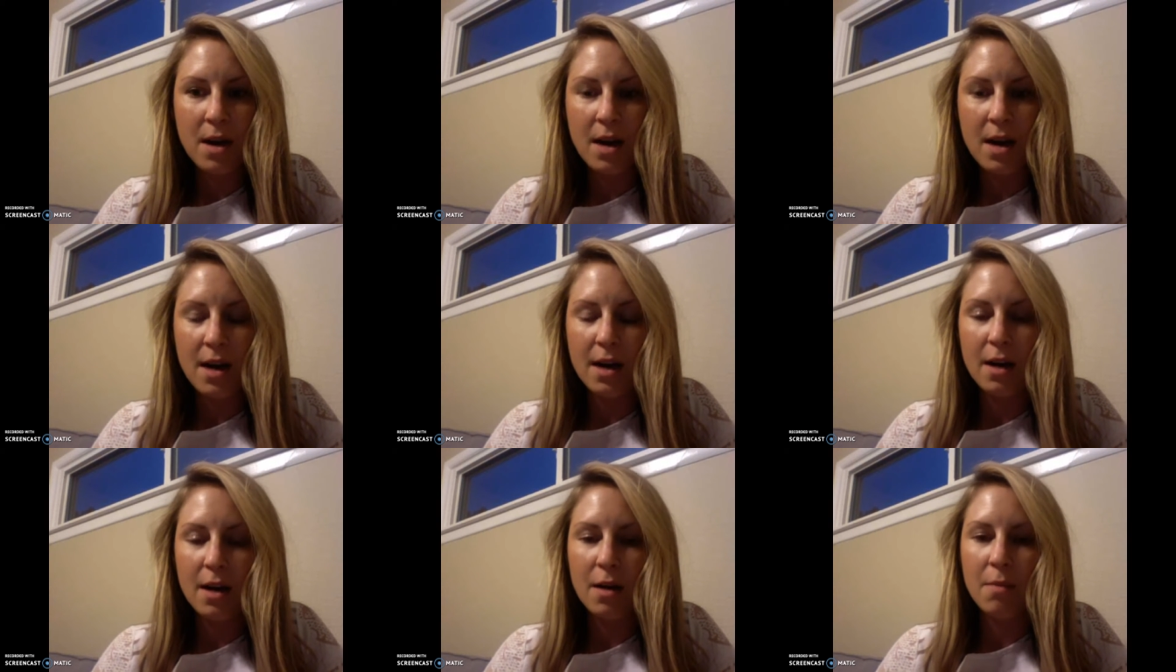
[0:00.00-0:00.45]

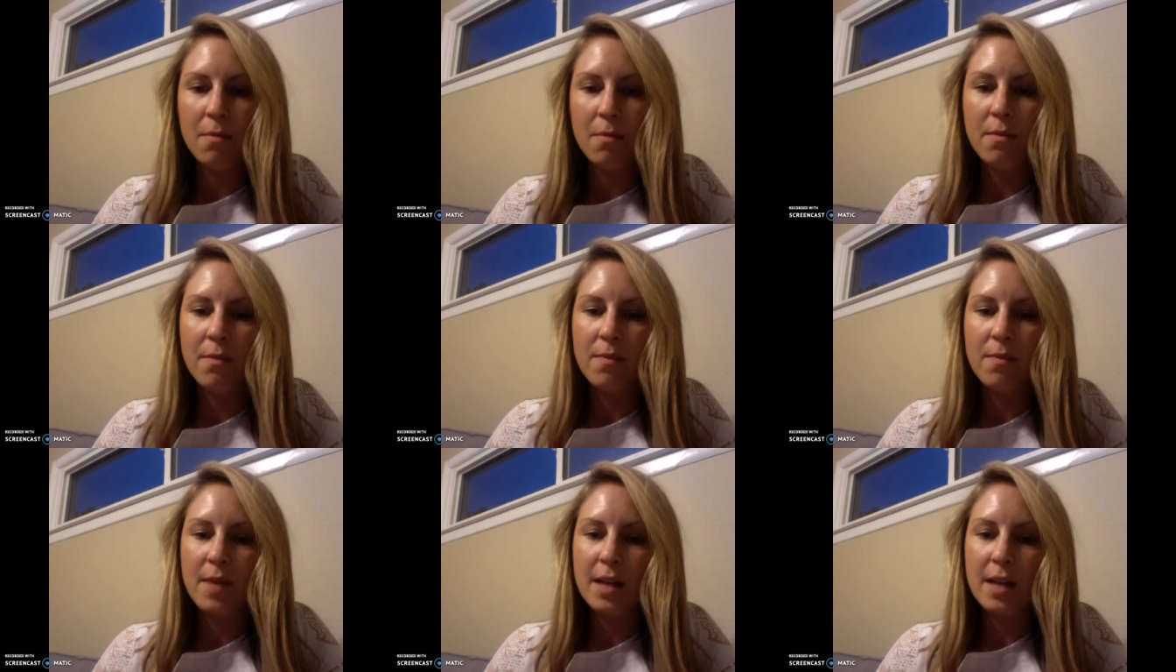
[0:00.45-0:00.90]

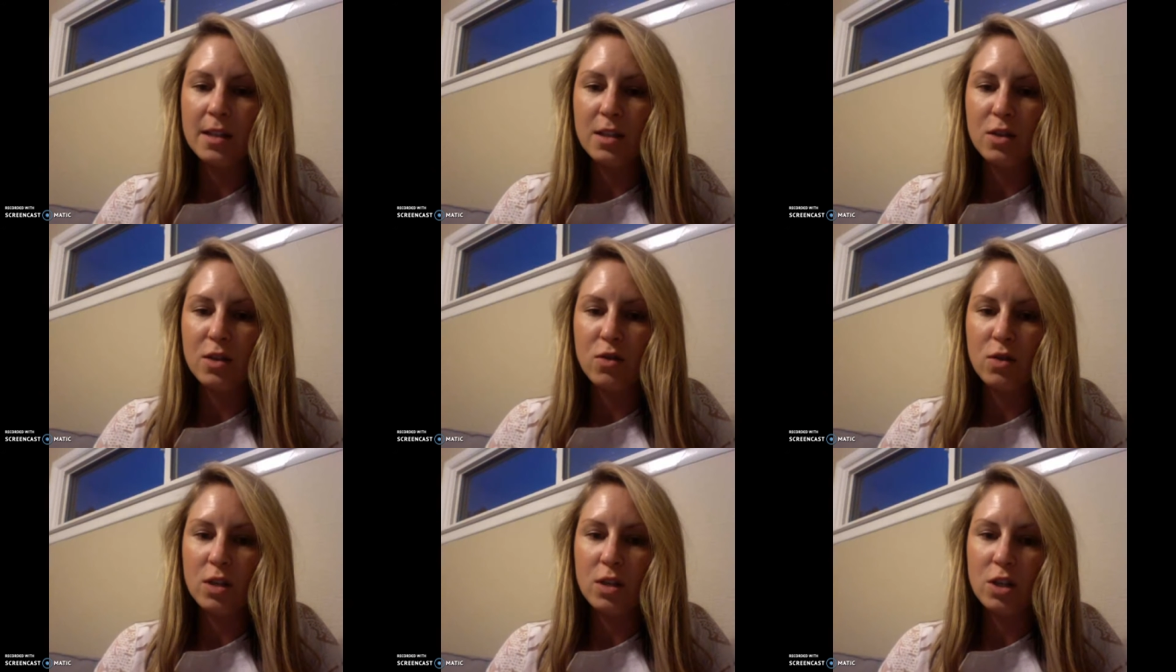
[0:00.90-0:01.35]
That's
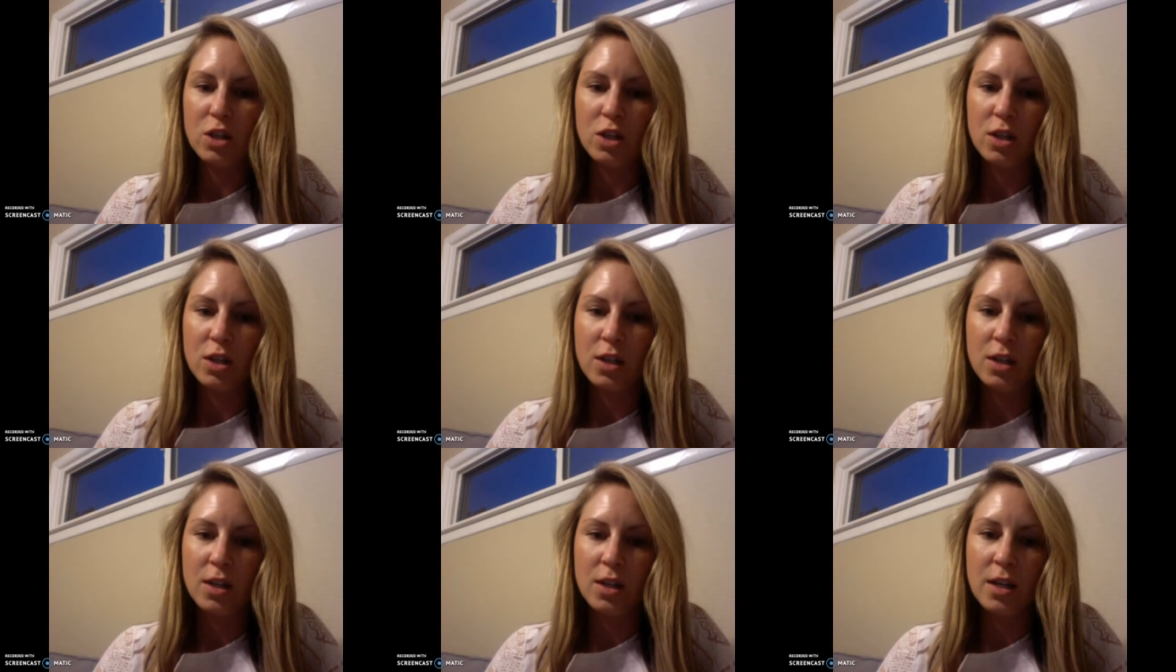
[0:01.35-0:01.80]
new this
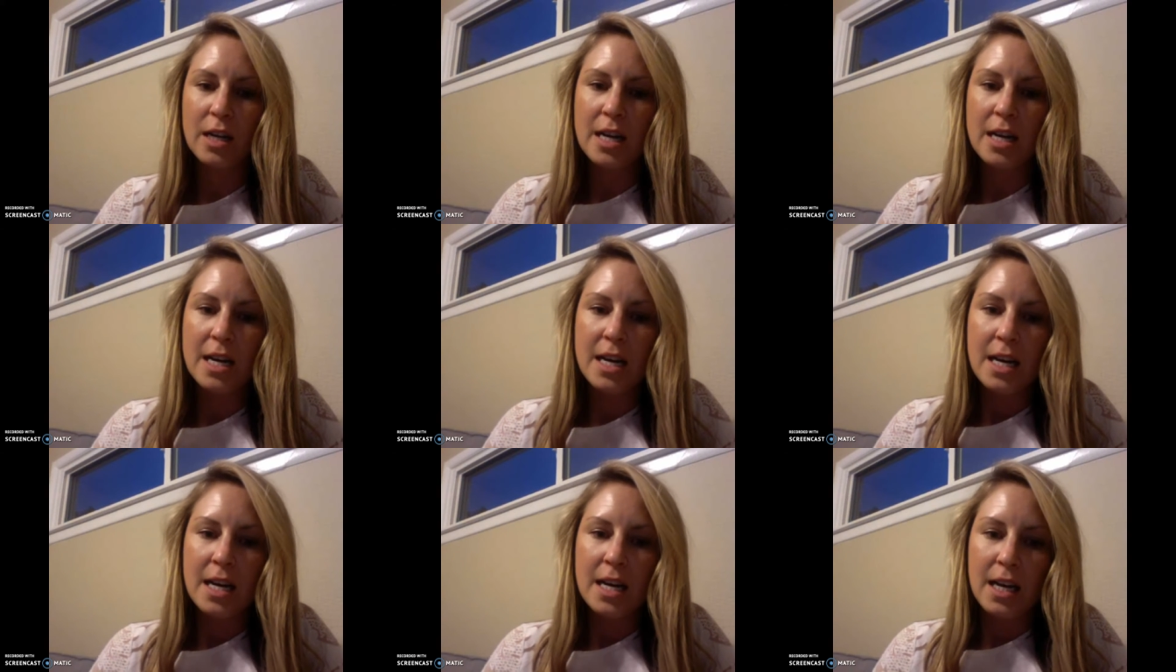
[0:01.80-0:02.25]
year.
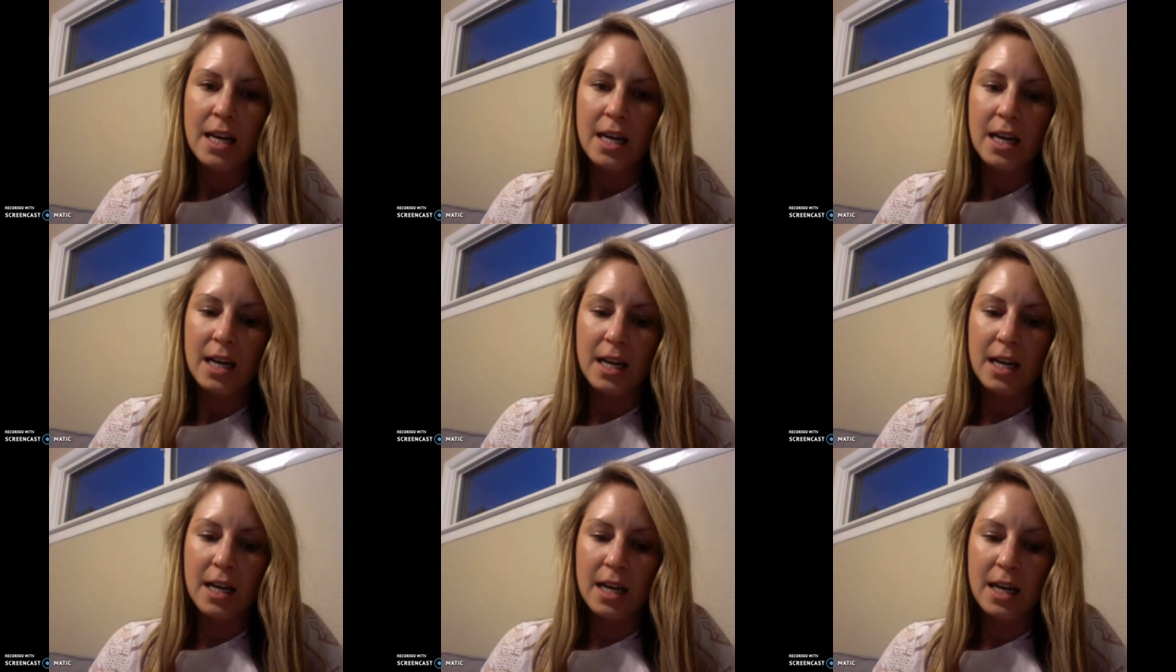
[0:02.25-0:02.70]

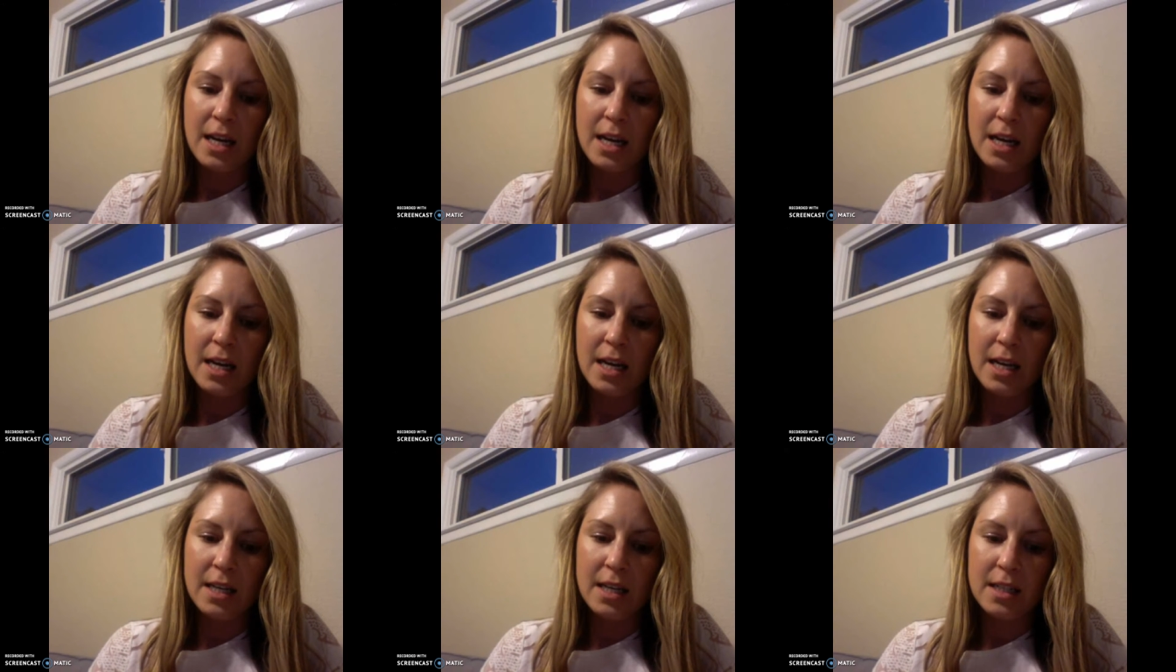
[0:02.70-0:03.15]

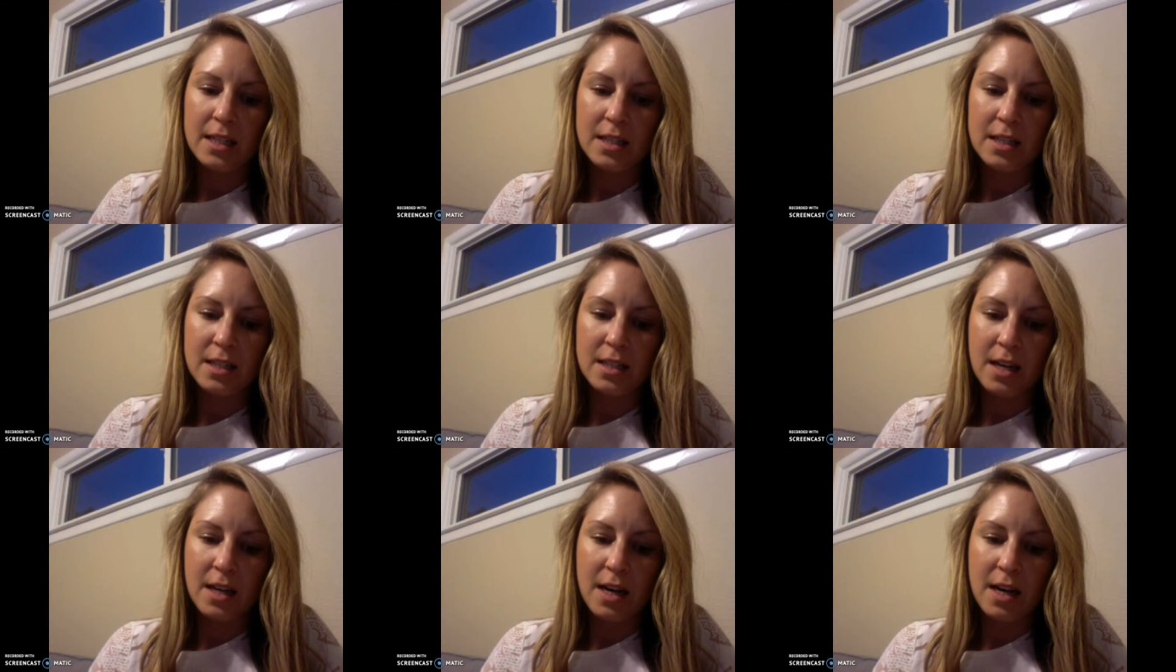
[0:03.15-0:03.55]
And